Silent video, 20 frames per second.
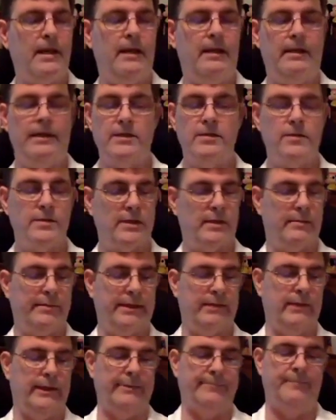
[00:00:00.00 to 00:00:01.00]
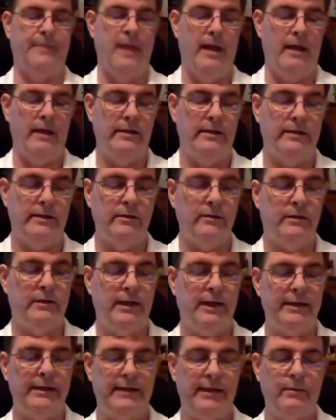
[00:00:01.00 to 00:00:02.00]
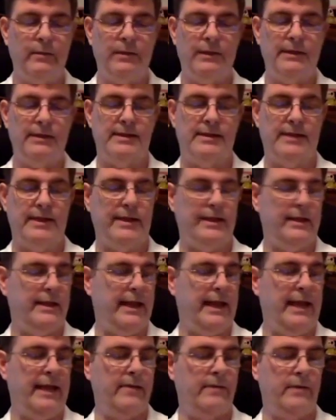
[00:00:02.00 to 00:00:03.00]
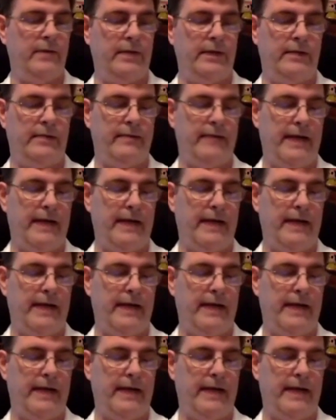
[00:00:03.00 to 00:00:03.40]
This one's going to be quick. Do you think they will extend Animal Kingdom